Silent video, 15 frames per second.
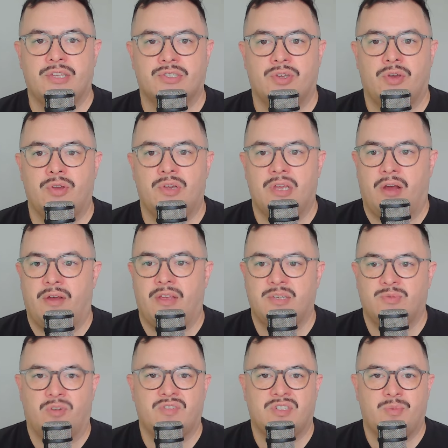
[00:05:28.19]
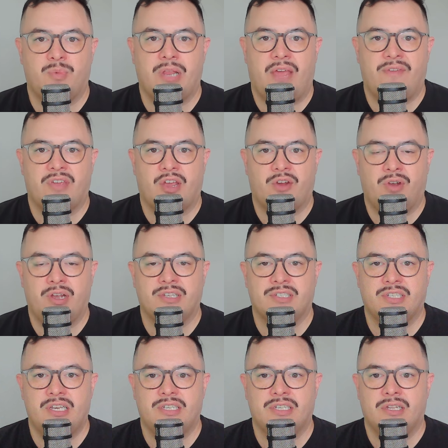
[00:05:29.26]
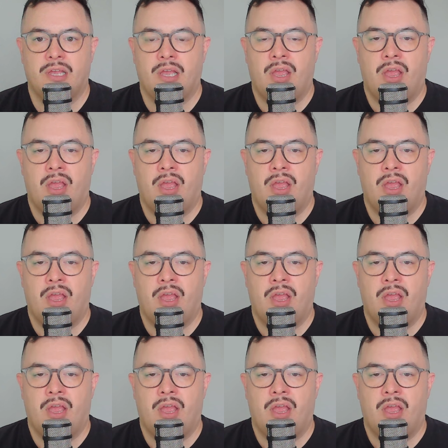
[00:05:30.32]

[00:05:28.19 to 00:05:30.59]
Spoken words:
so he's obviously been having a great season.